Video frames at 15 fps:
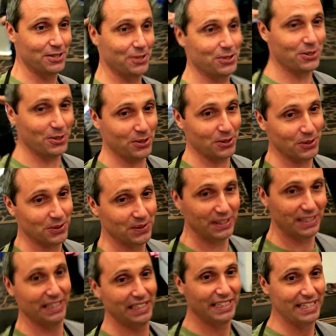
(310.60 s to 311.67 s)
to do.
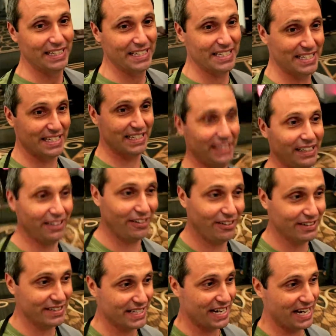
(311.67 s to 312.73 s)
Still a
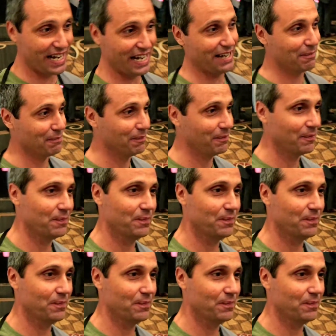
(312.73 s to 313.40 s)
long time.